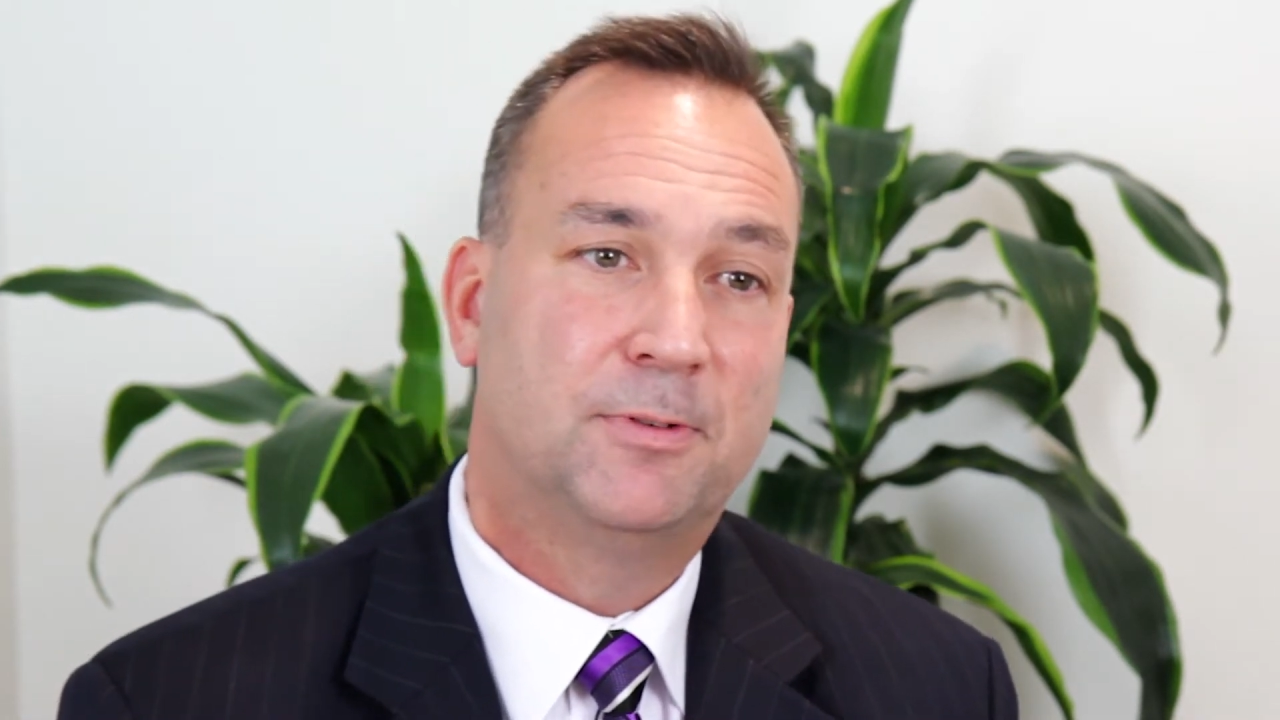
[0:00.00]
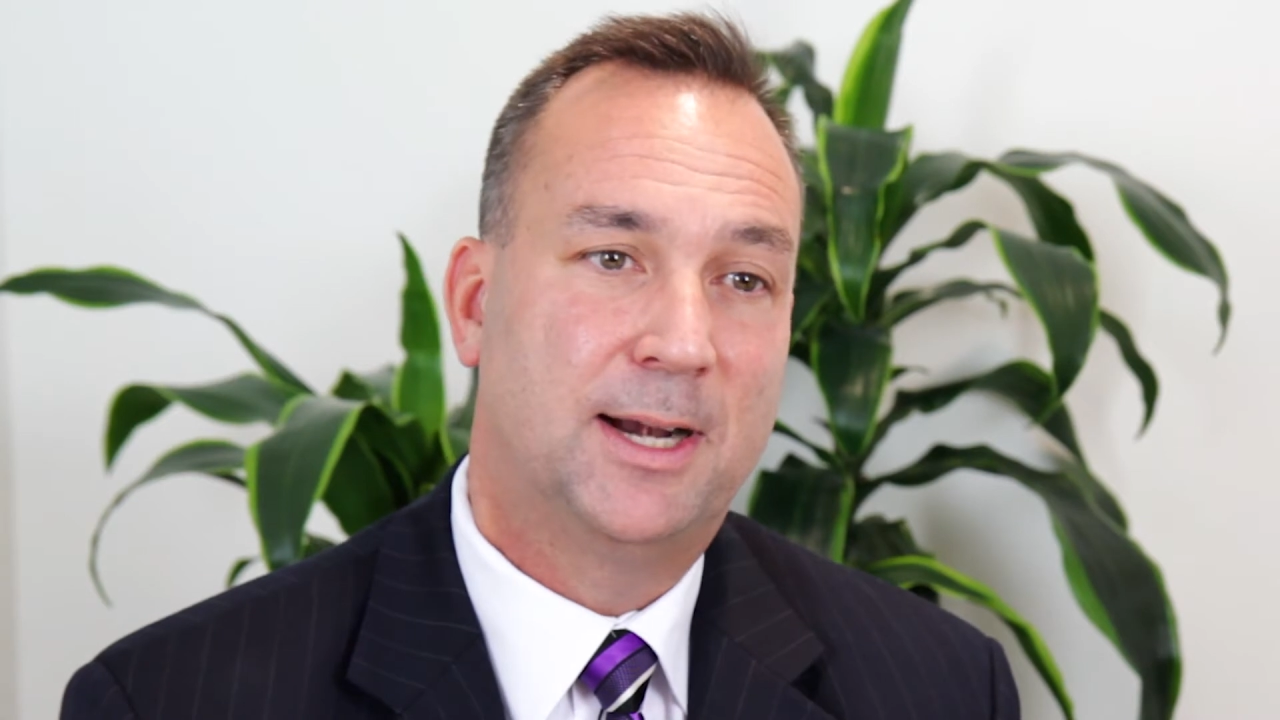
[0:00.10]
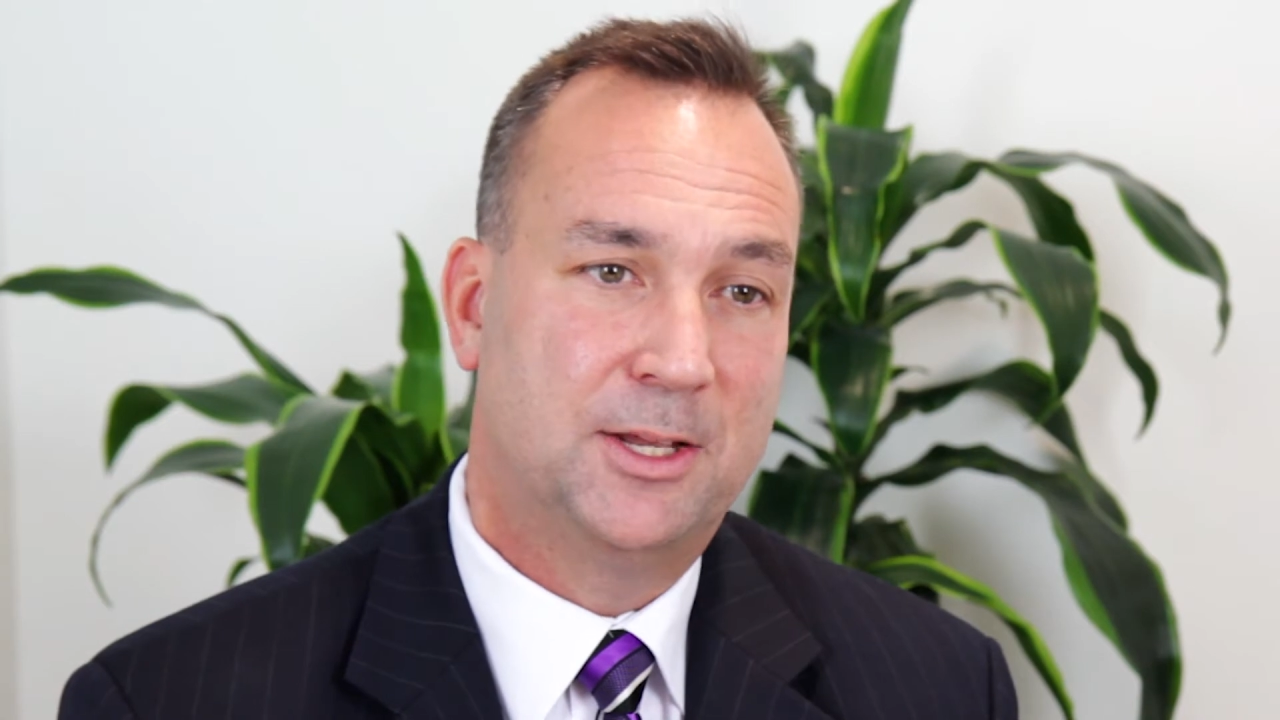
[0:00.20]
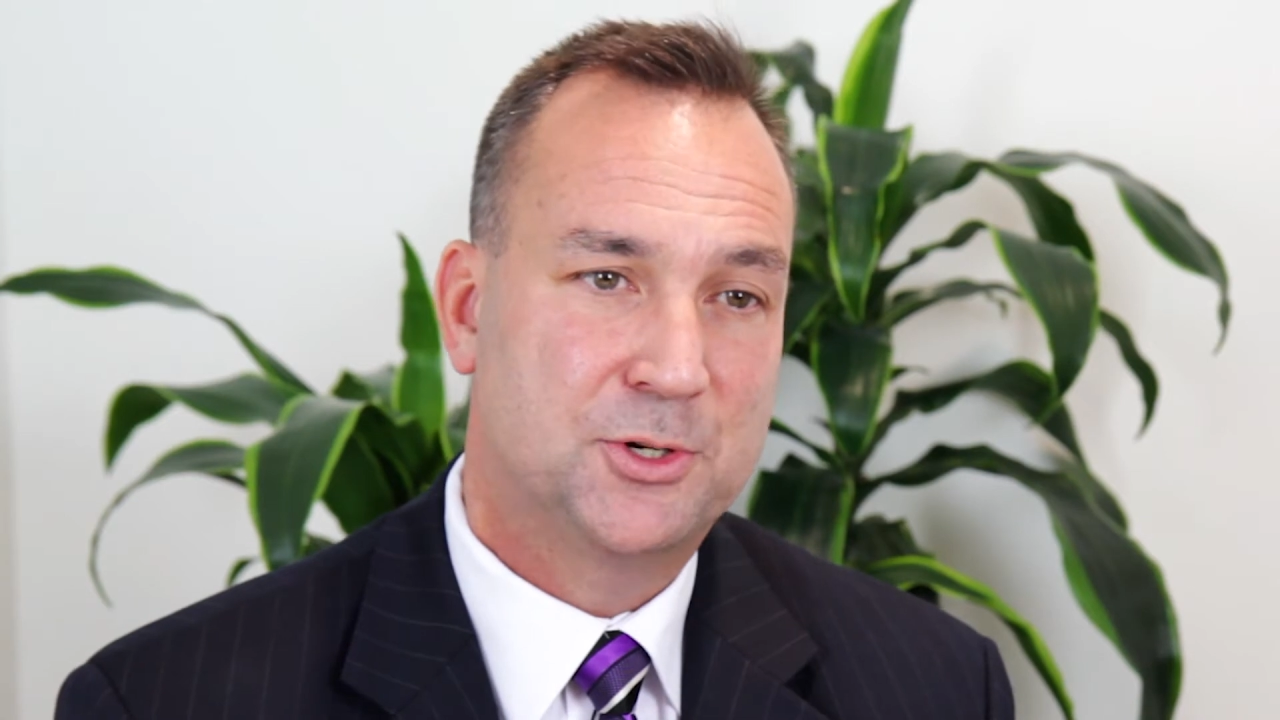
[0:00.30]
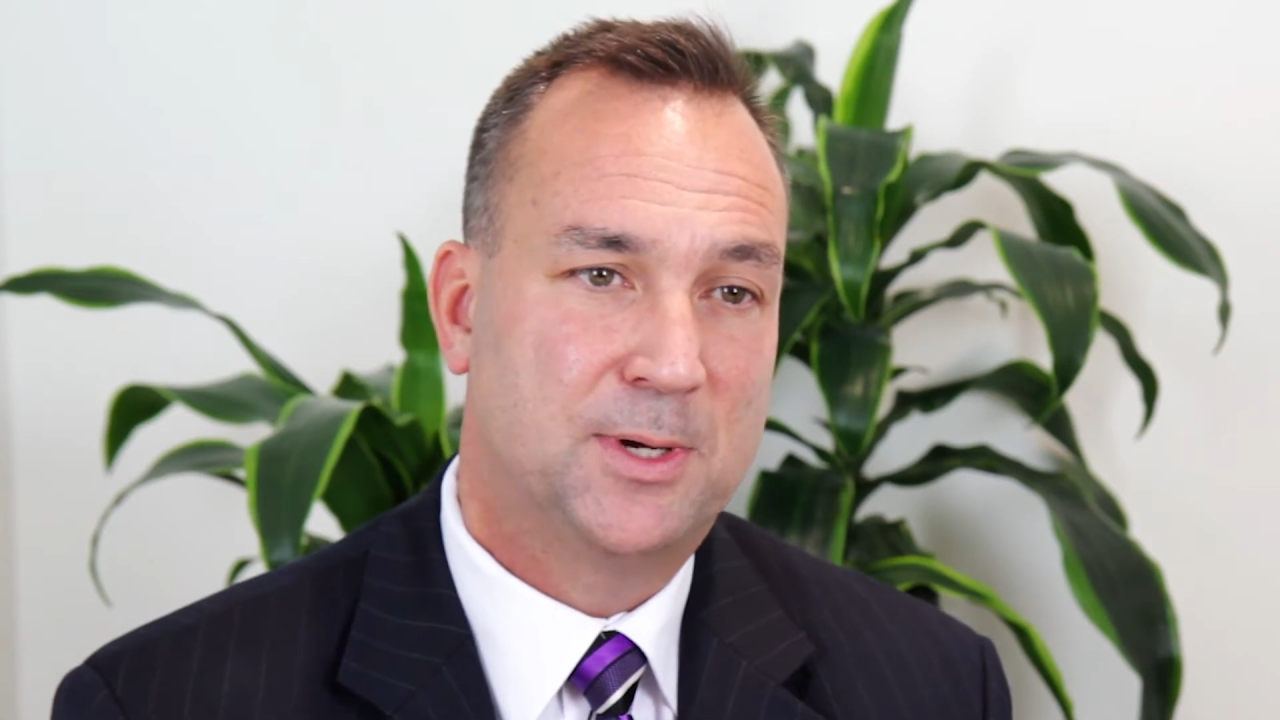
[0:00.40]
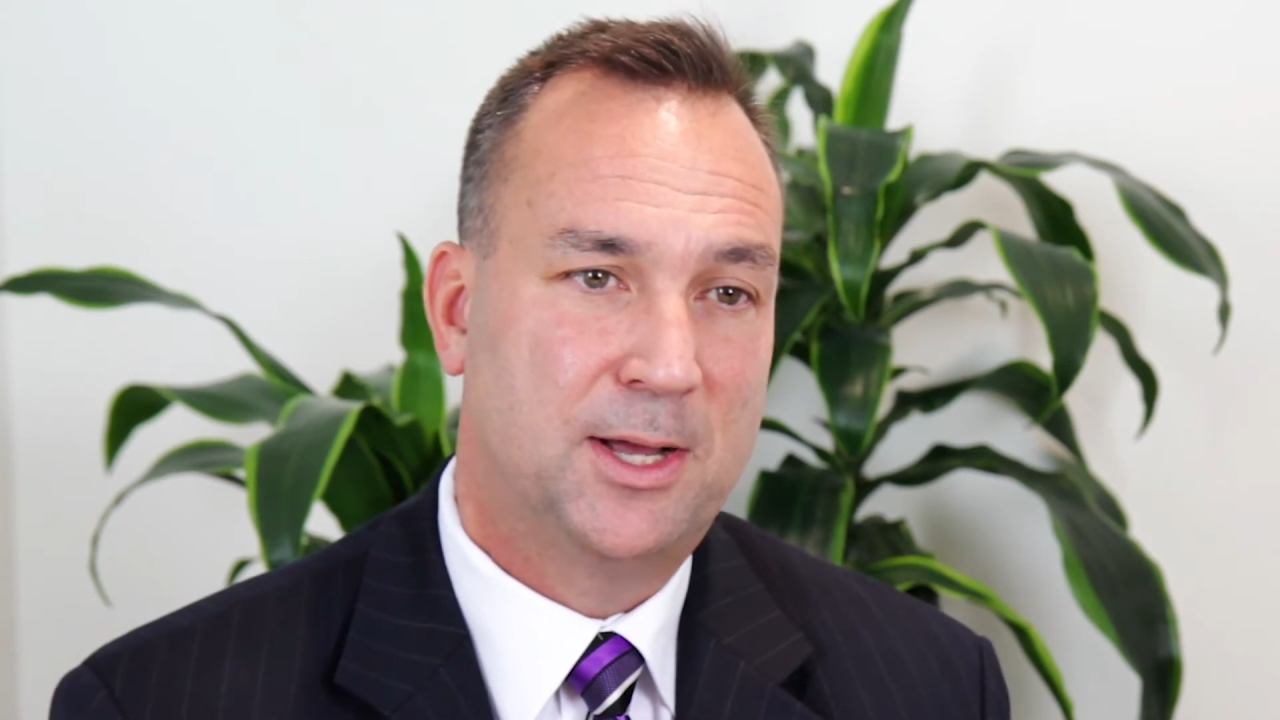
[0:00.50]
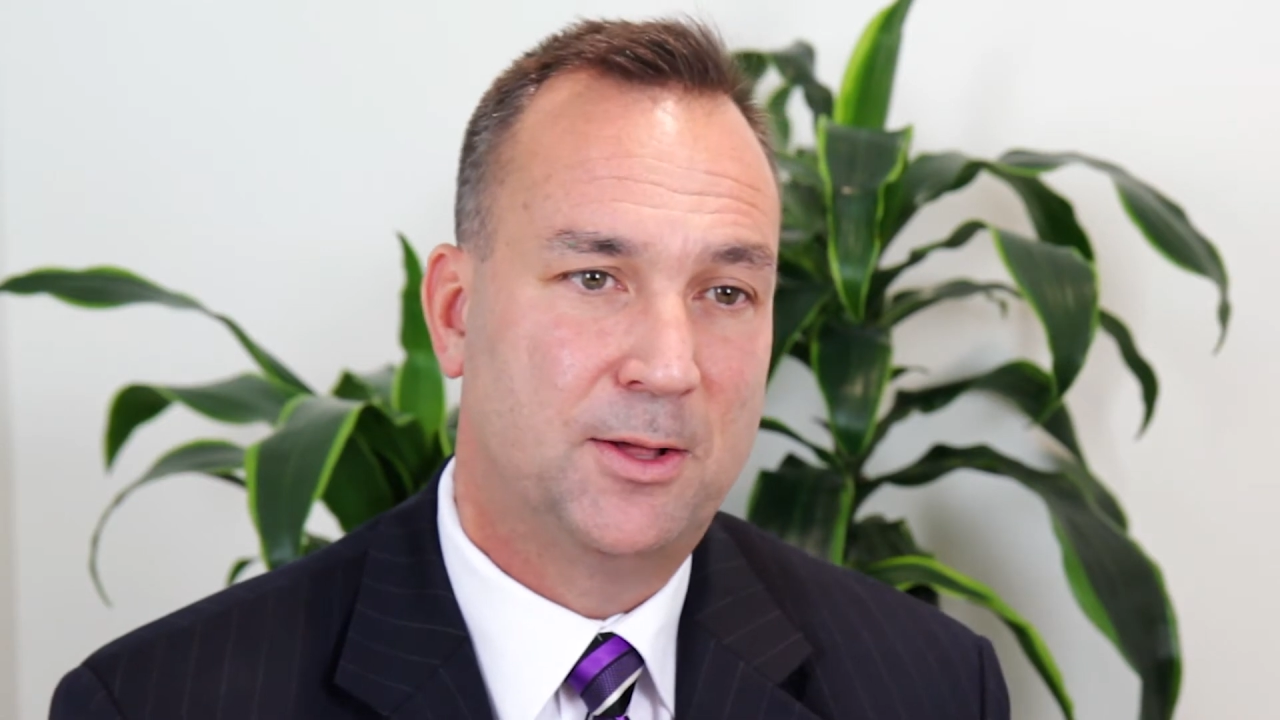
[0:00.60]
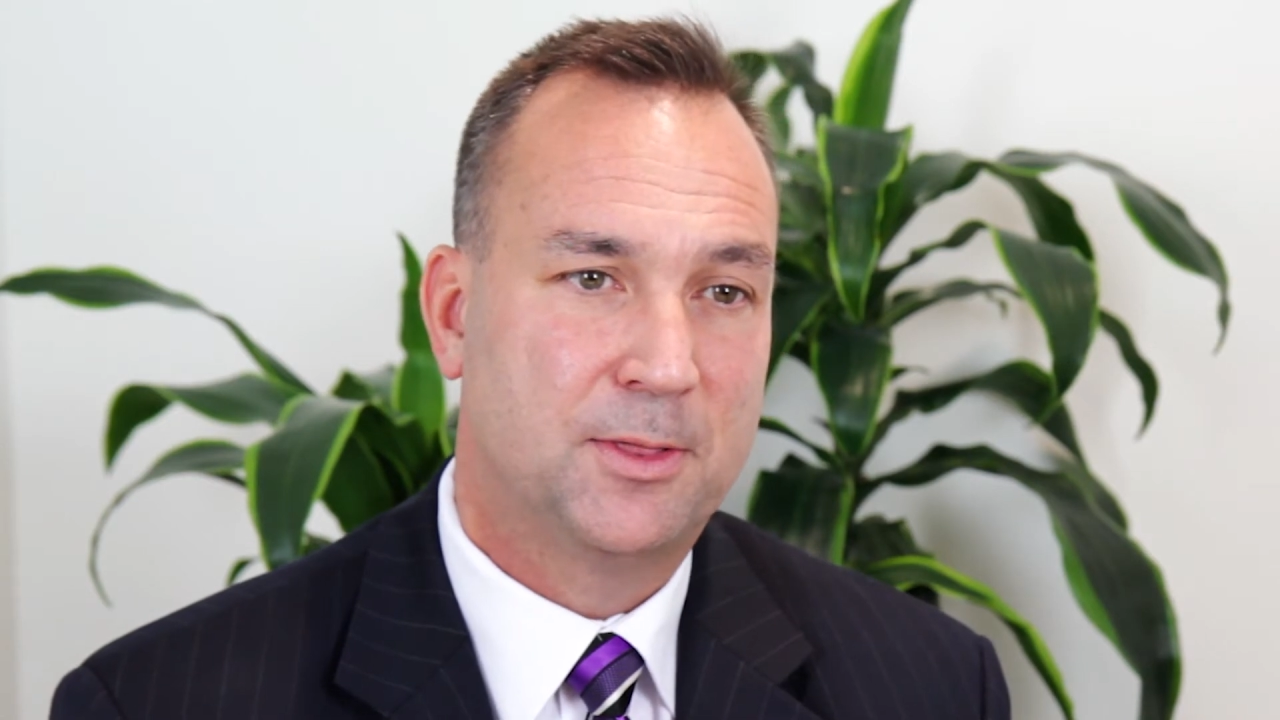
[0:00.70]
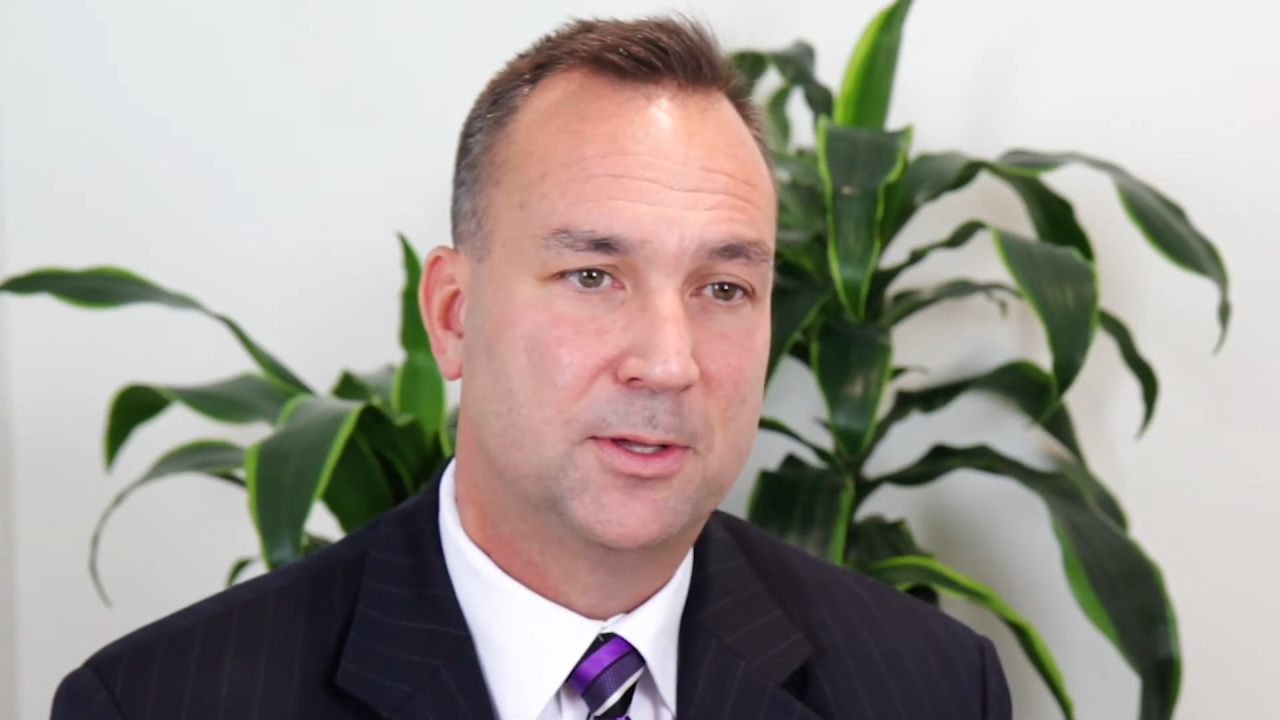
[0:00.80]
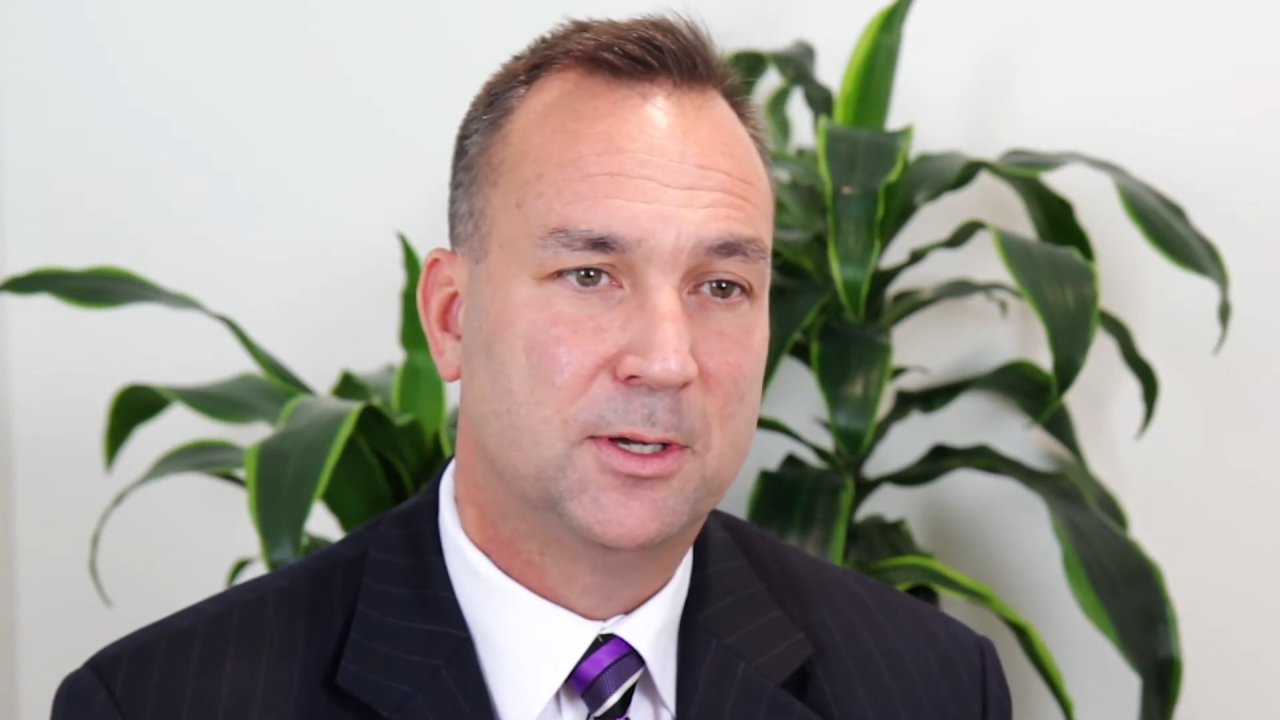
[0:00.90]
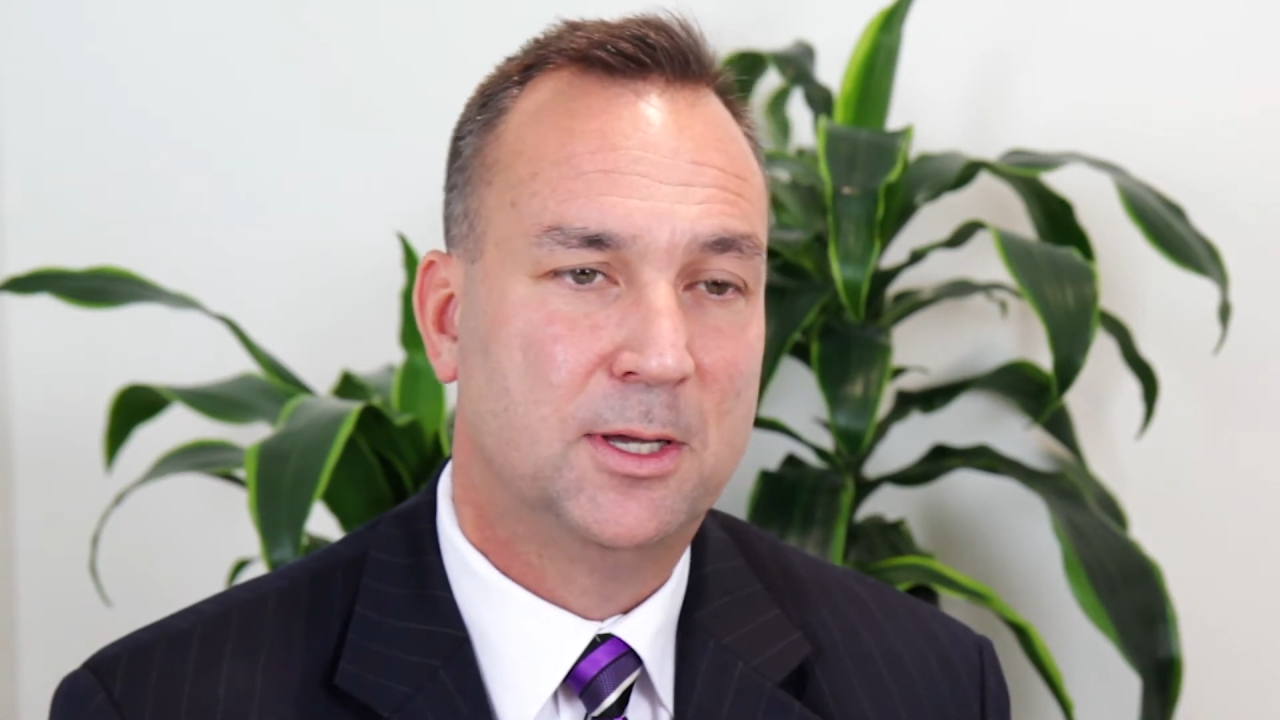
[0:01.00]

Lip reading: financial health.